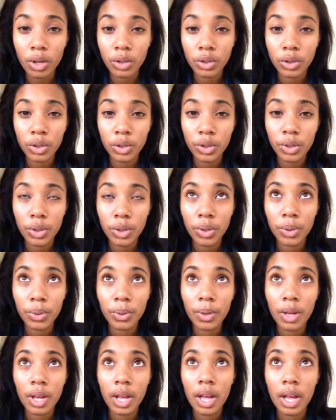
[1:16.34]
to
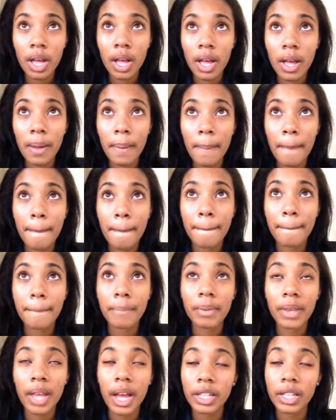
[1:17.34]
do
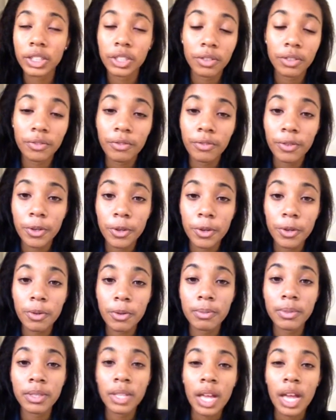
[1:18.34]
action
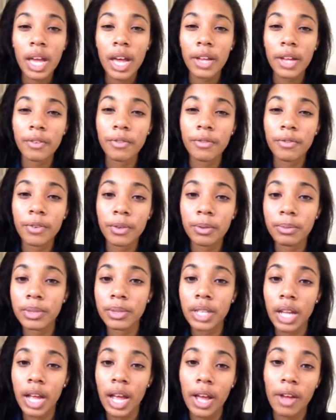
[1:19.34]
films and films
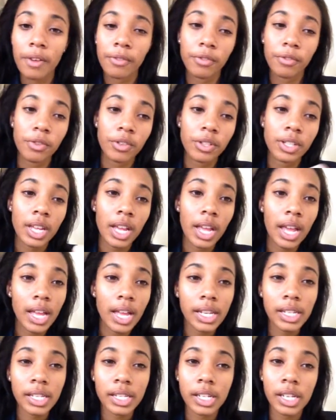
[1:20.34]
that have good
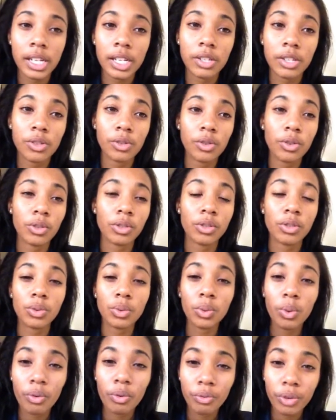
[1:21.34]
endings, good
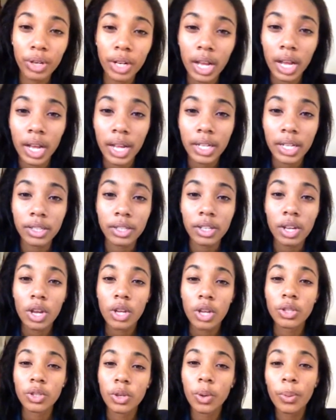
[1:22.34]
storylines.
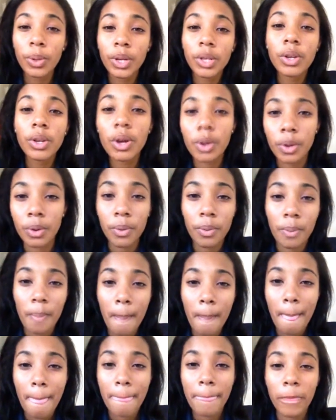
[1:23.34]
So we know
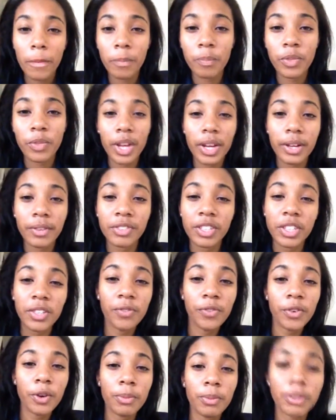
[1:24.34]
that this
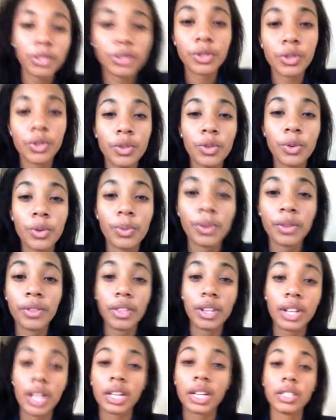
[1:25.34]
film is to do with
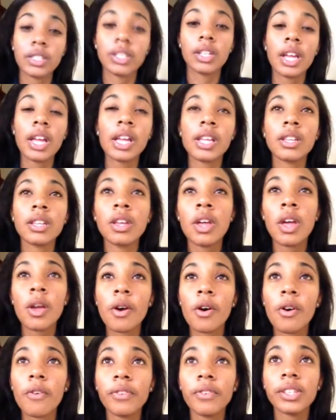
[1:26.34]
an action, and
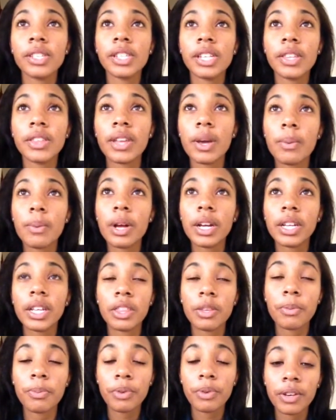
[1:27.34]
obviously their work in
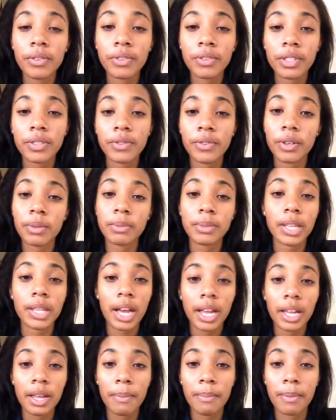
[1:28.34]
the previous films,
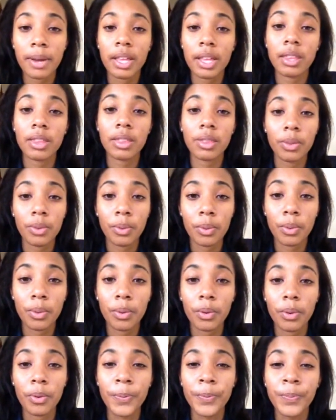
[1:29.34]
Iron Man,
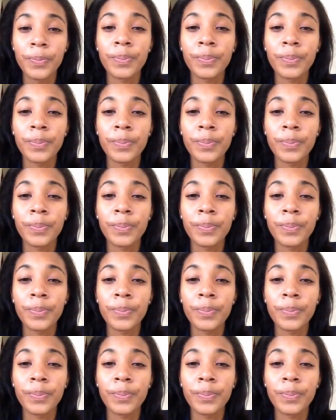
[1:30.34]
Thor,